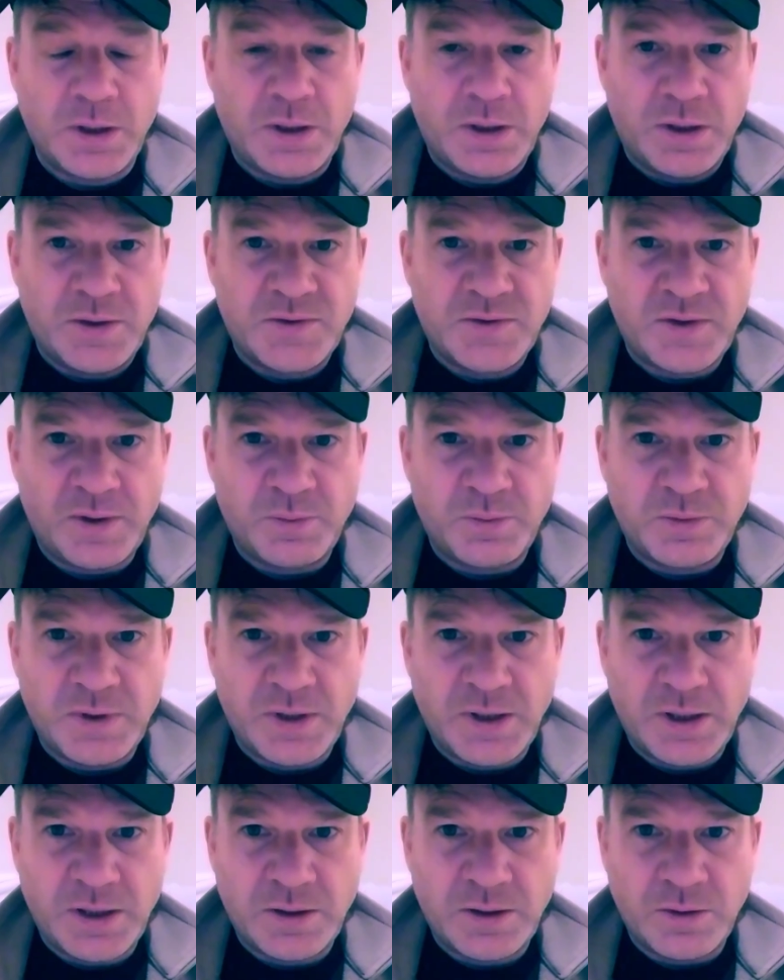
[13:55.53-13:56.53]

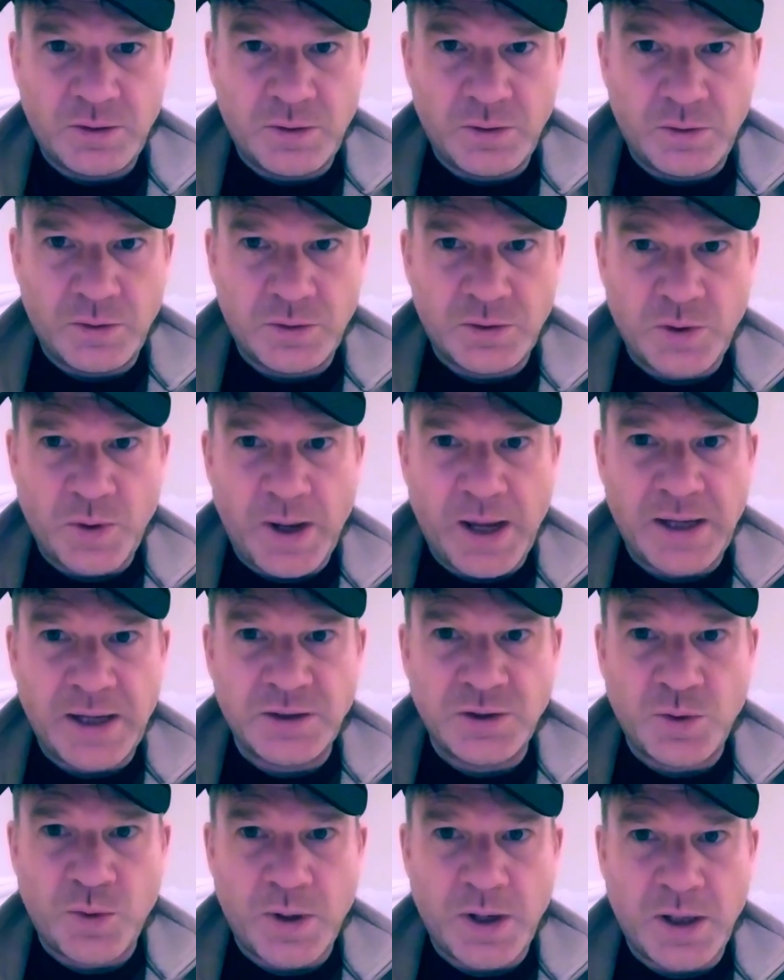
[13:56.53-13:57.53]
Something new to add
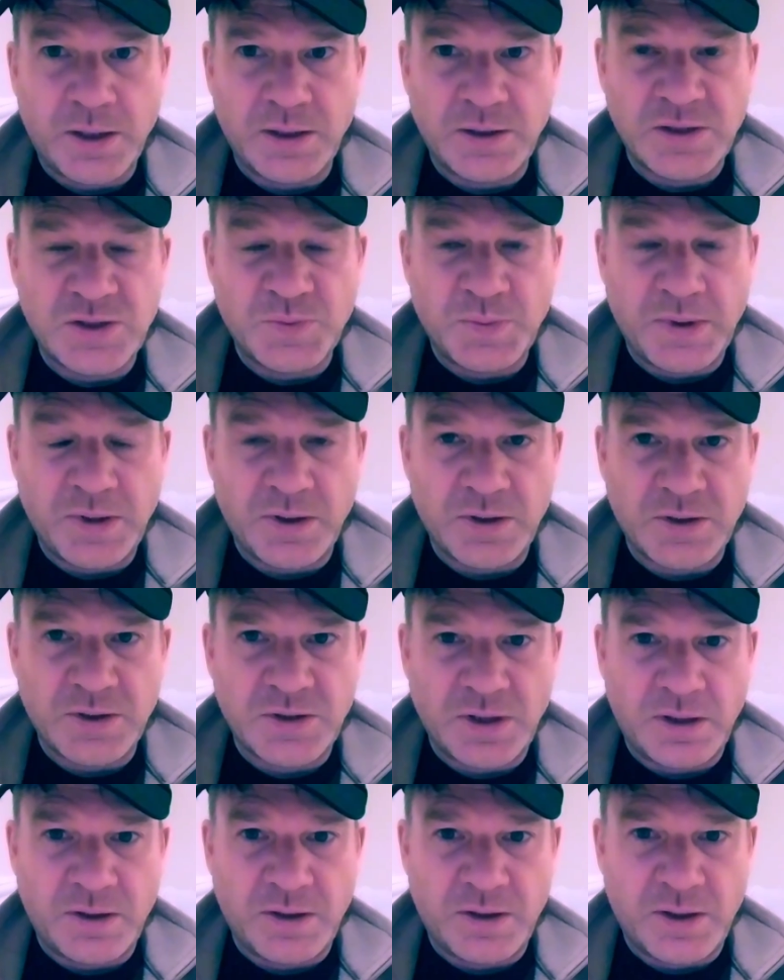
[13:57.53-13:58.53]
to our
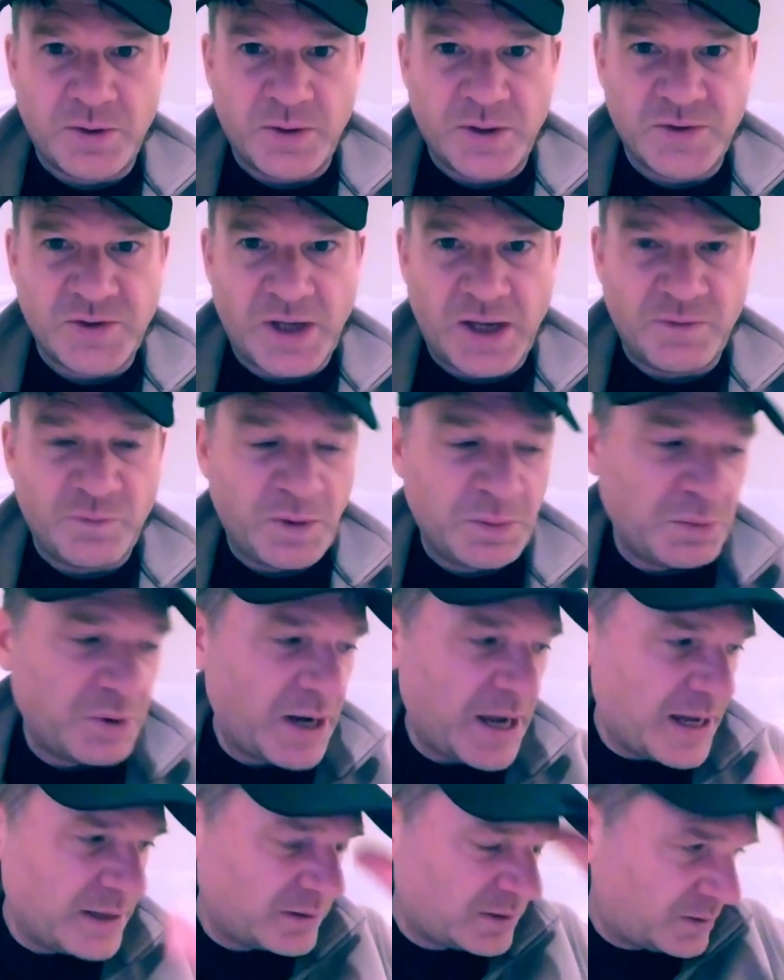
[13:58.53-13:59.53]
conspiracy theories. I have one more
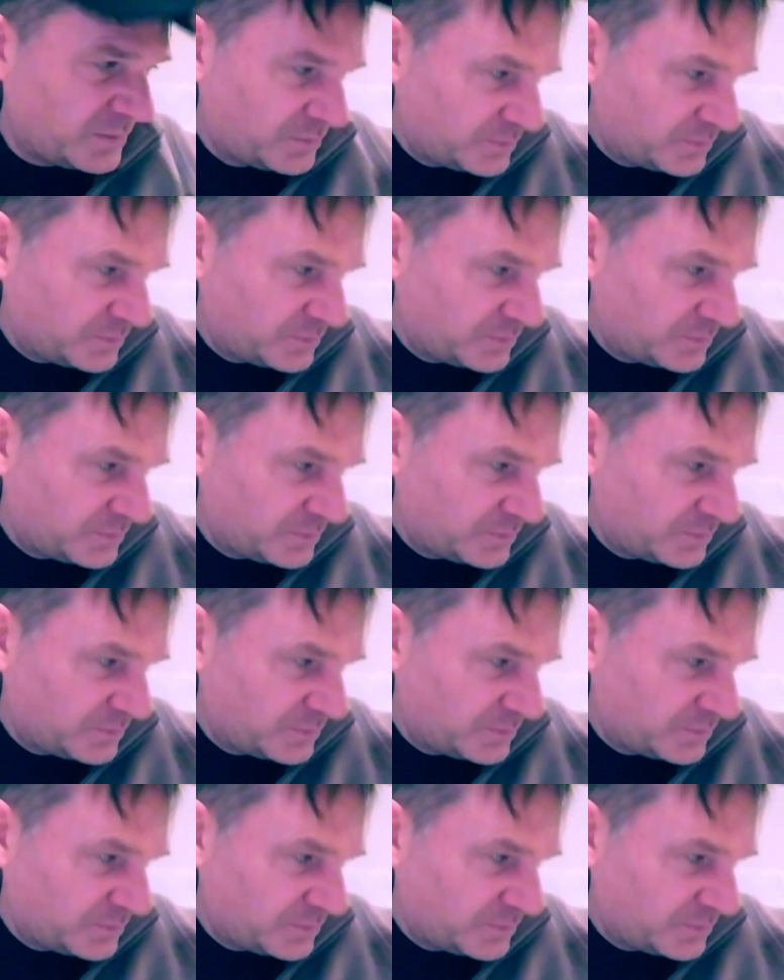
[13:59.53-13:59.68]
hat.